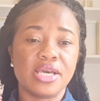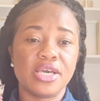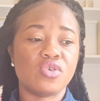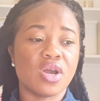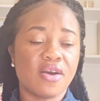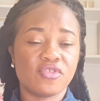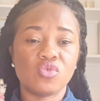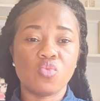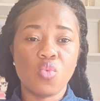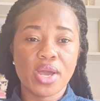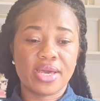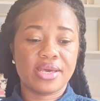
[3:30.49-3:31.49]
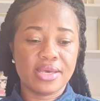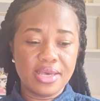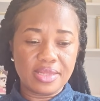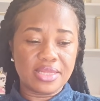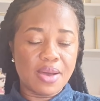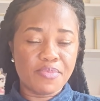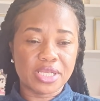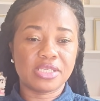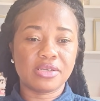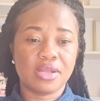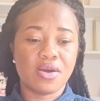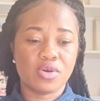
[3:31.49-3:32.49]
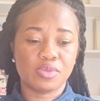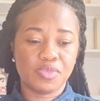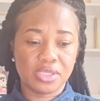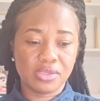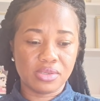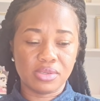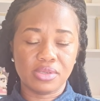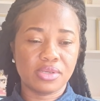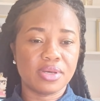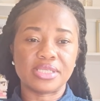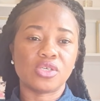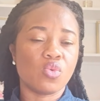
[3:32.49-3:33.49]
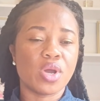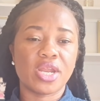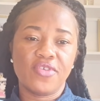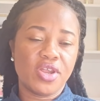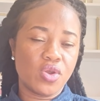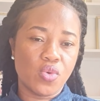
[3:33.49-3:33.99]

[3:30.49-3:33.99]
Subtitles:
you have to work in that particular hospital until whenever.